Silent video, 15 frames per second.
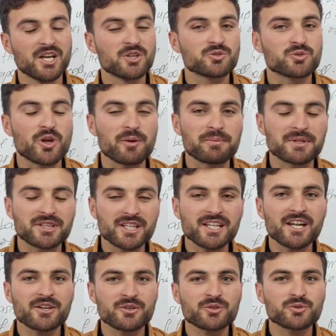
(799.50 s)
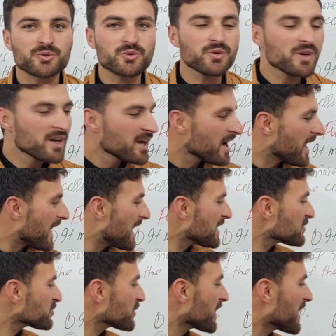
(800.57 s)
So epithelial tissue
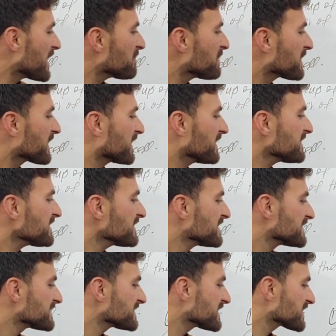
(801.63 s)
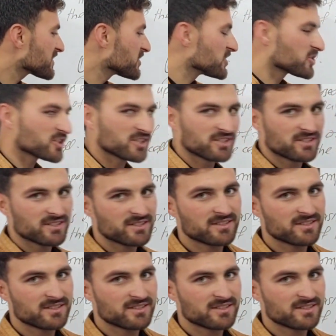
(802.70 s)
also helping in secretion.